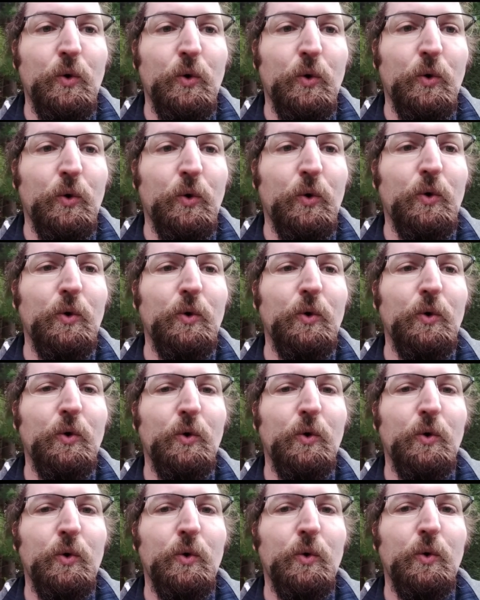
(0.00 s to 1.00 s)
oo.
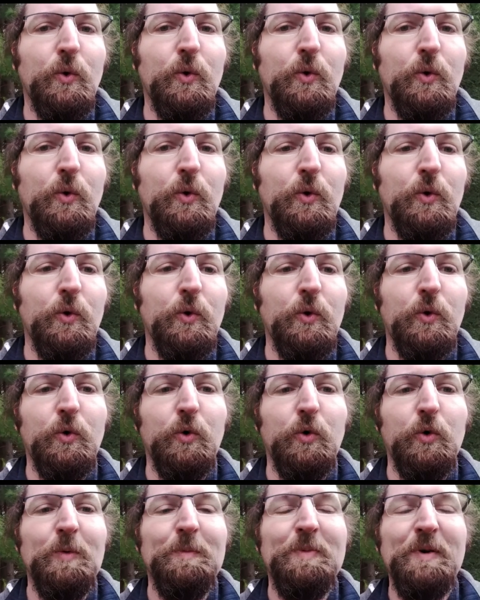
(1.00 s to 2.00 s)

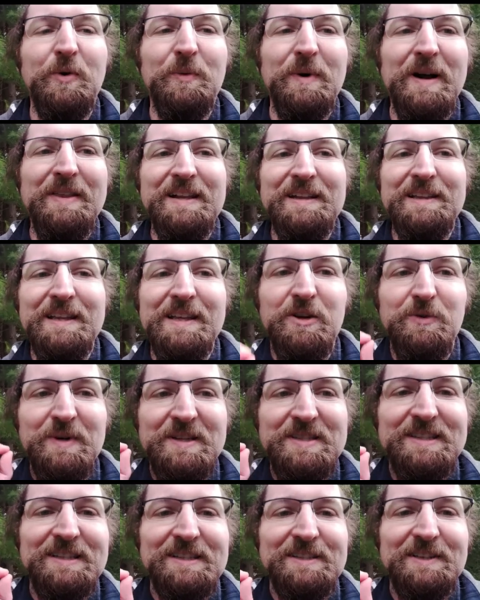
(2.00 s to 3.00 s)
But the way that
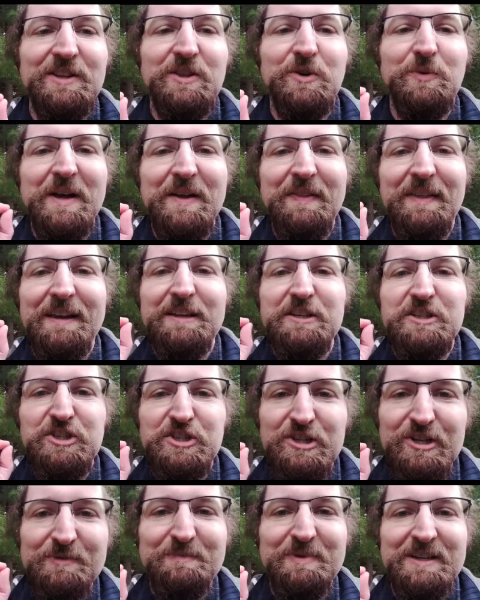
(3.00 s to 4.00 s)
linguistically, the way that it
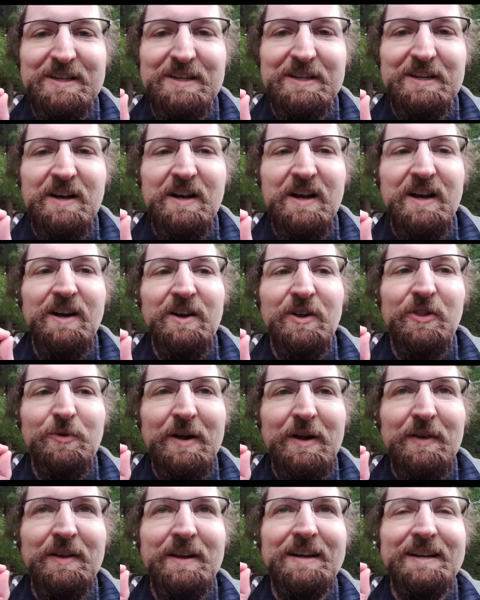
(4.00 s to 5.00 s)
should be, the
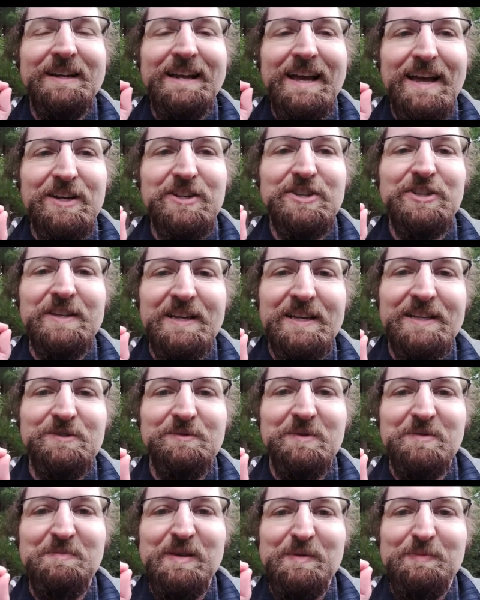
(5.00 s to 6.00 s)
way that it actually is
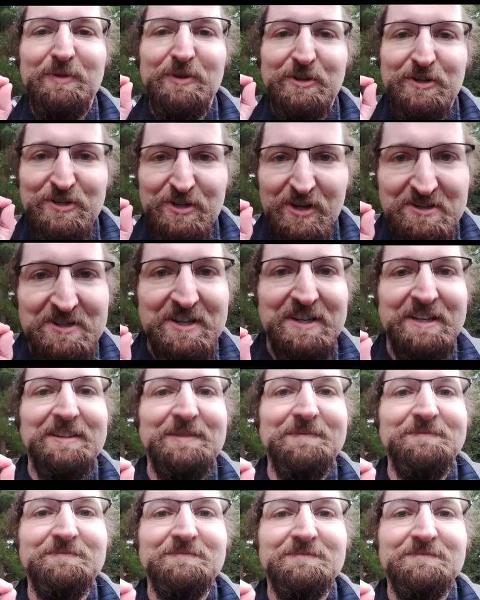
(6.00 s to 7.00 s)
when people are
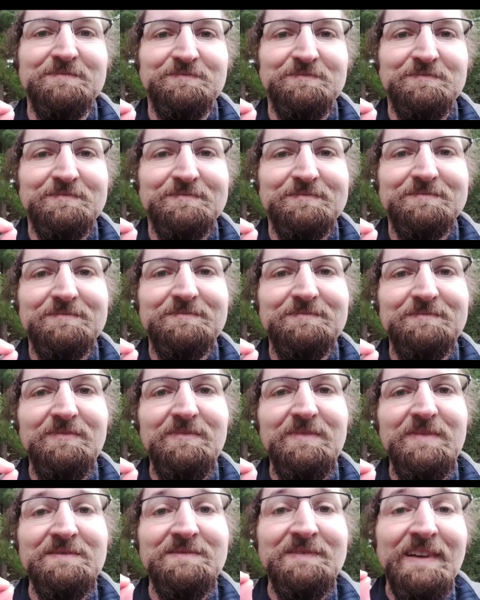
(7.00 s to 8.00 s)
talking,
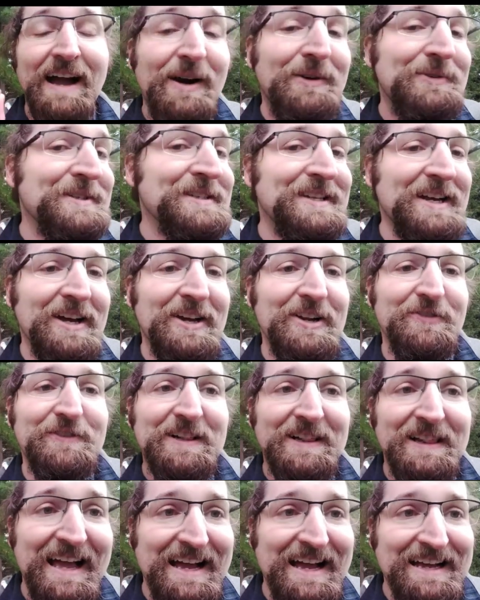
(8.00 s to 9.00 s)
outside of
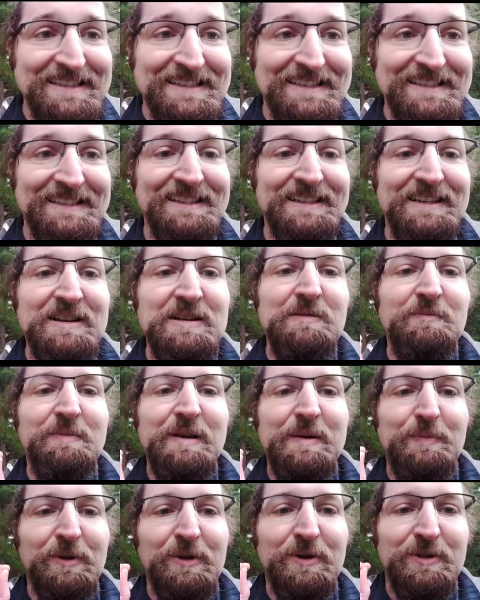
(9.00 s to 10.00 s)
class,
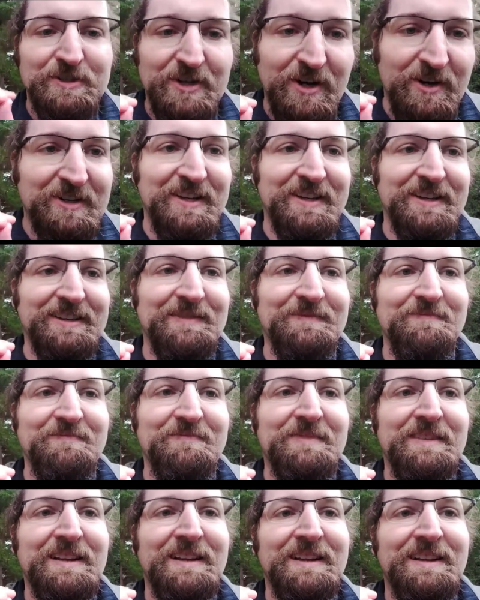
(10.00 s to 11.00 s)
people are talking,
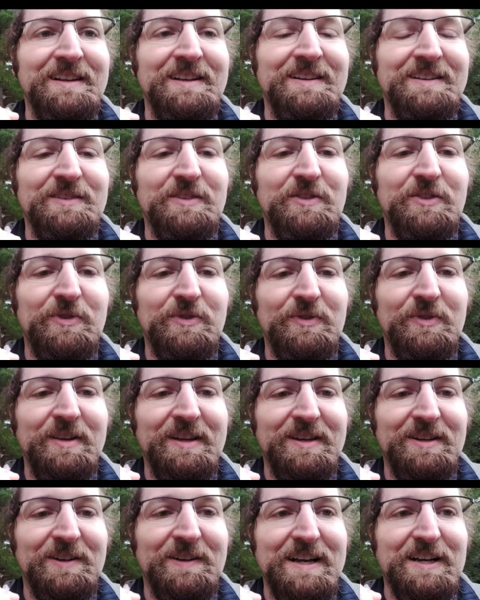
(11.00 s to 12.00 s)

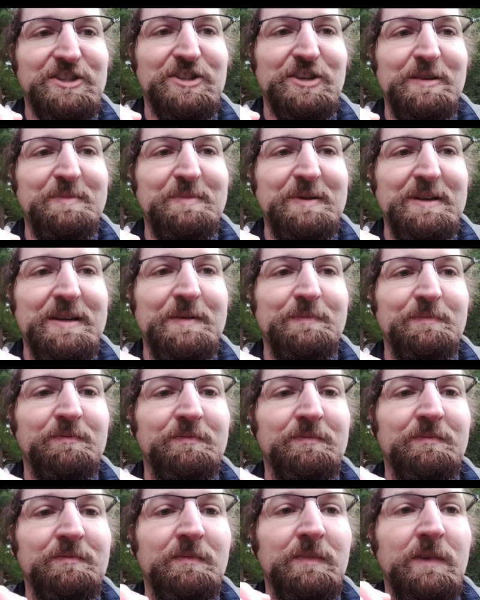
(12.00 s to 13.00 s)
it'll actually be
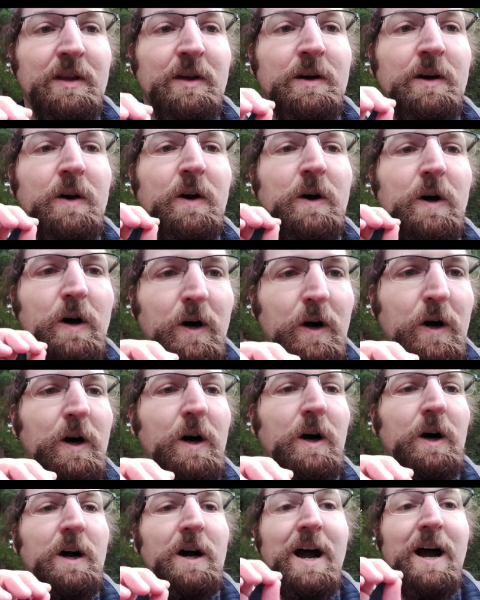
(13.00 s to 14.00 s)
ah,
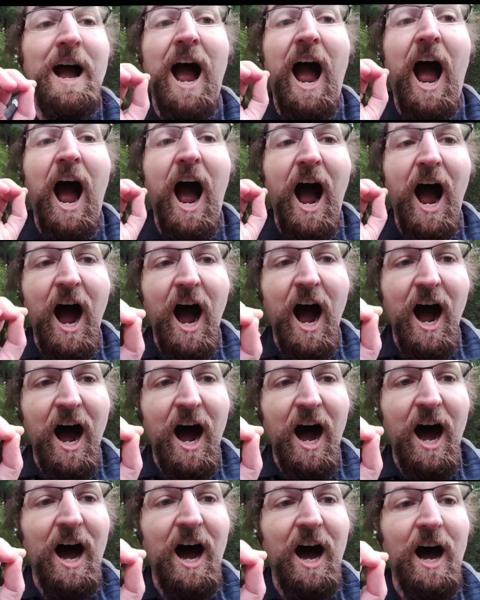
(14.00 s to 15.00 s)

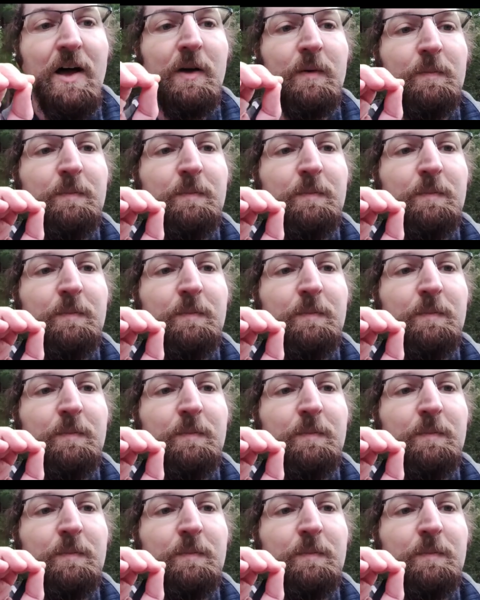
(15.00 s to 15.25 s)
I,